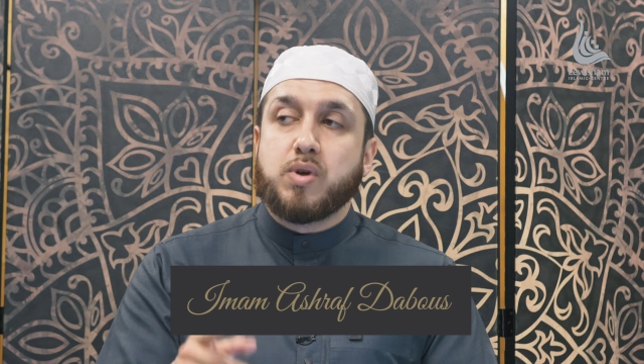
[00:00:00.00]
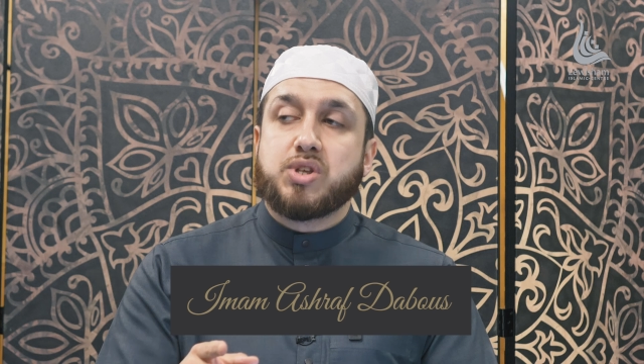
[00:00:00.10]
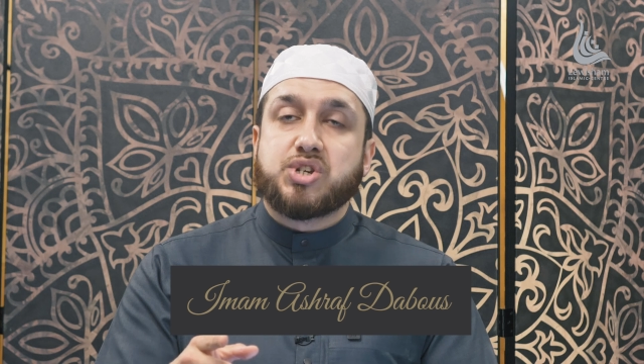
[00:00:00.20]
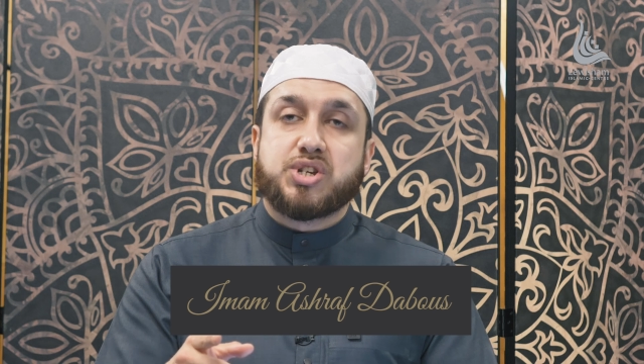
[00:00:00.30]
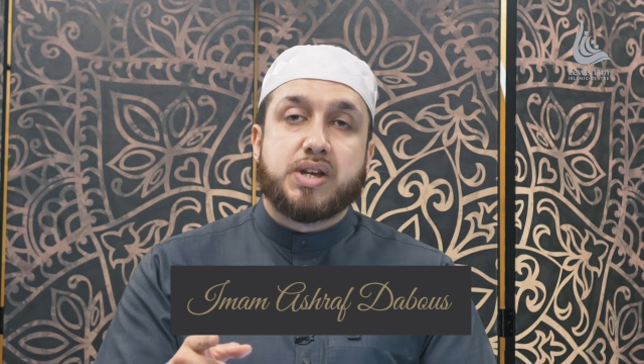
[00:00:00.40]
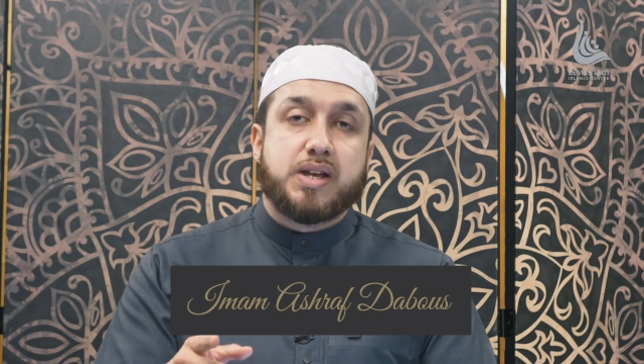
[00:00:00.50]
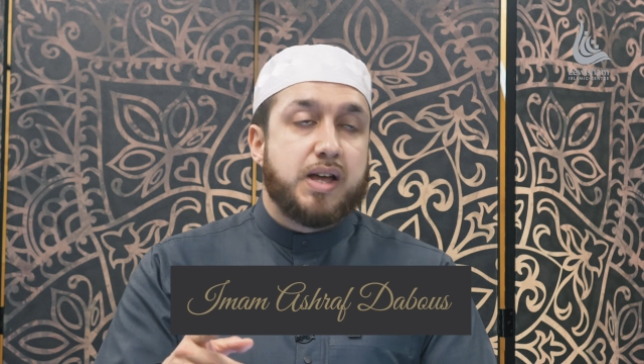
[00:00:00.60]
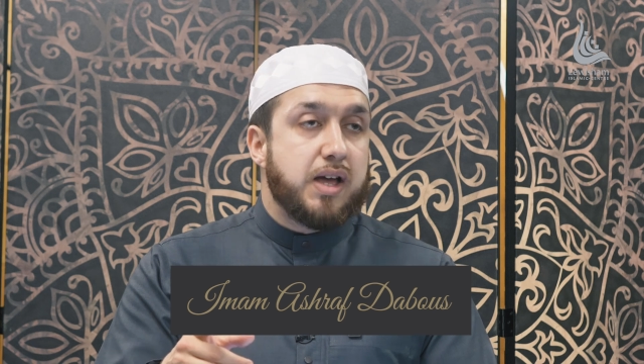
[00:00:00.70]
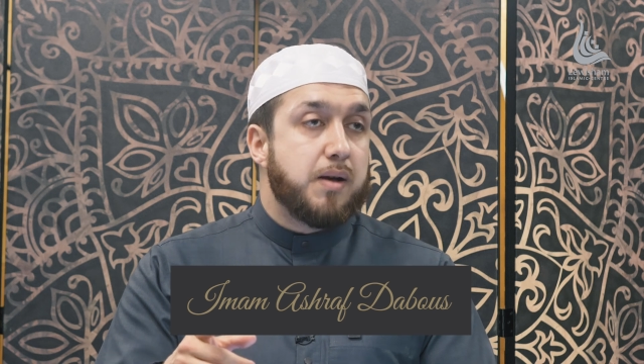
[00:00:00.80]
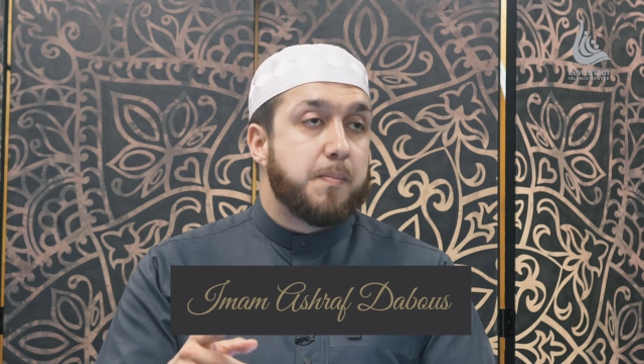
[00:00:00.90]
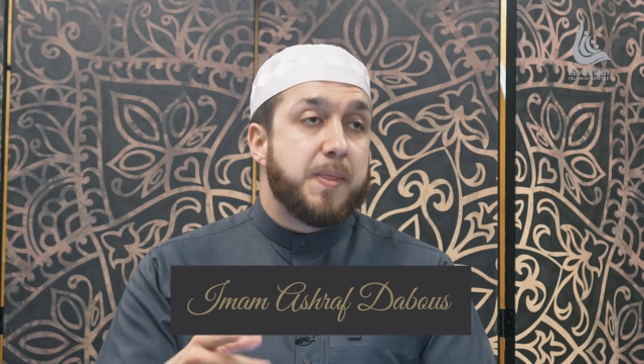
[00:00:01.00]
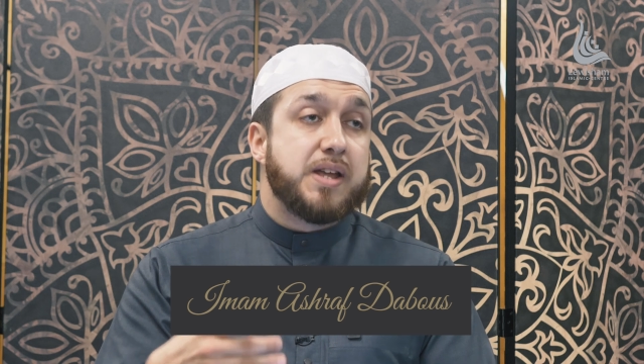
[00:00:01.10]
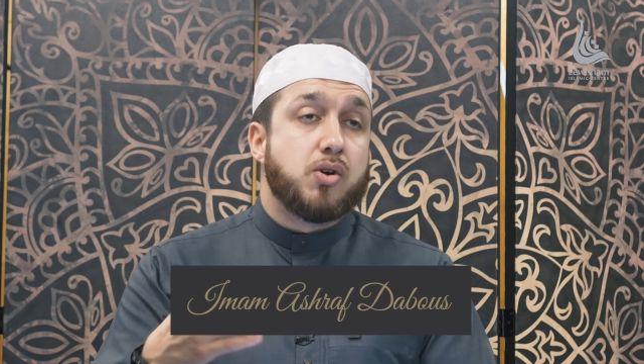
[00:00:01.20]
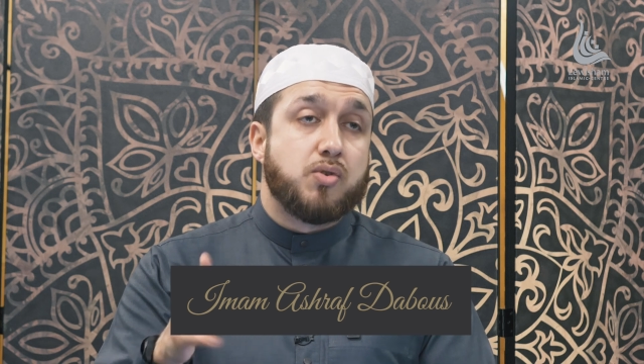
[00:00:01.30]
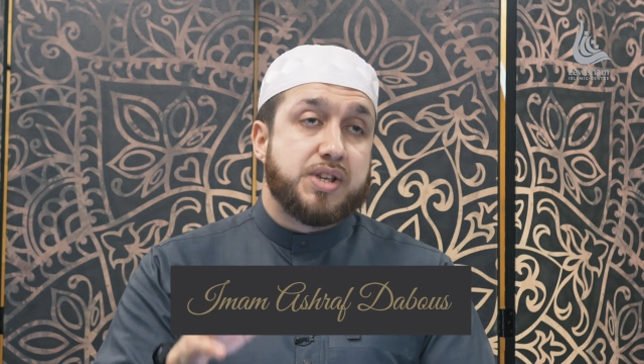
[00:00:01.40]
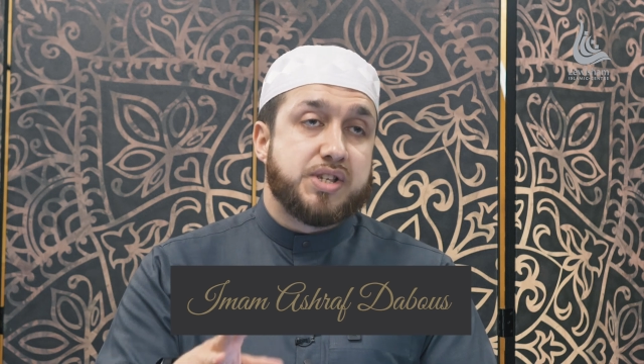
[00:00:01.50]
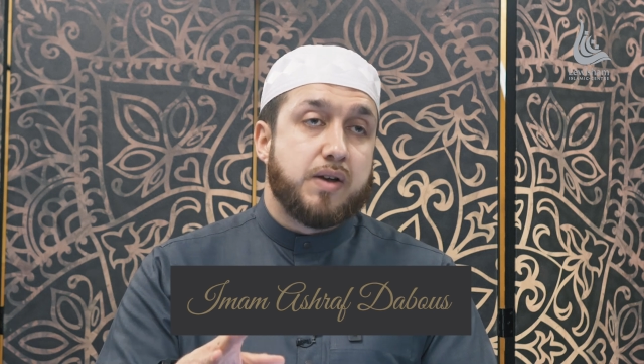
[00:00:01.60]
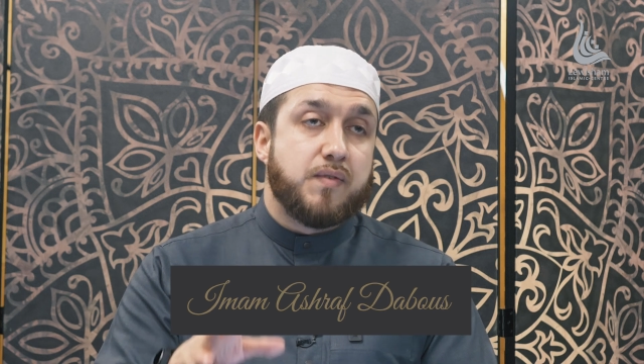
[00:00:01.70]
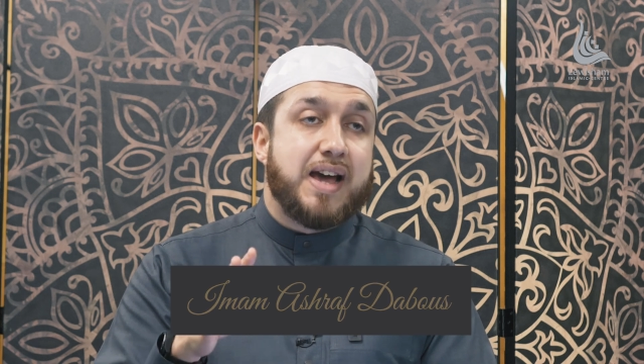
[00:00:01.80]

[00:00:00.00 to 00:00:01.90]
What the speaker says: which they don't deserve.